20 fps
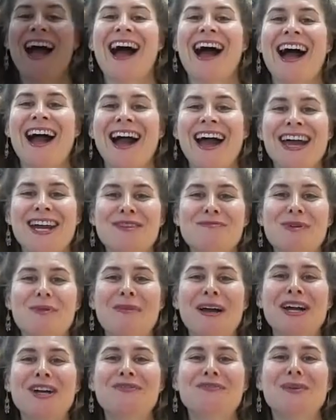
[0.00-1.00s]
Hi, I'm
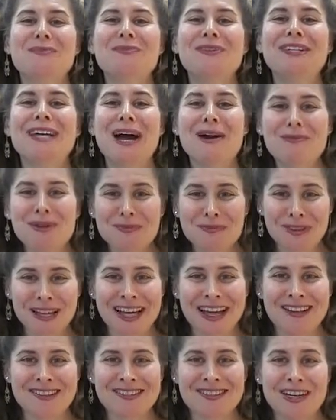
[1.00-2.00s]
Rebecca from Yummy
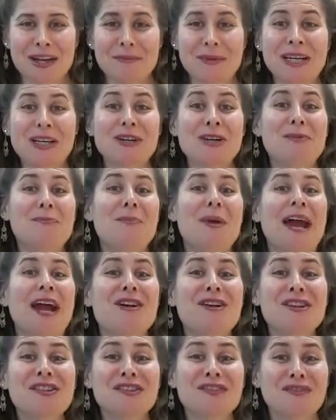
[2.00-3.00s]
Plants, and I'm here in
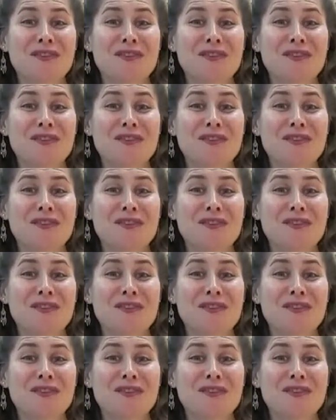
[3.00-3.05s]
Paris,